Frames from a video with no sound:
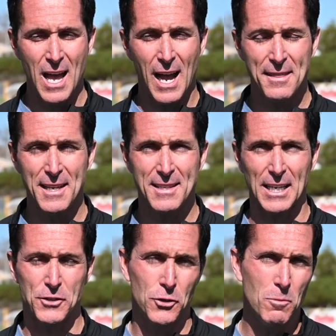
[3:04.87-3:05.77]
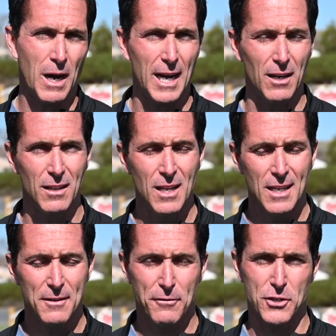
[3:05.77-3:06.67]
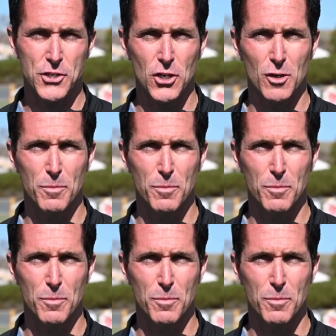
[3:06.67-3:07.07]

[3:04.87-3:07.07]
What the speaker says: I think that 2 mile for sure,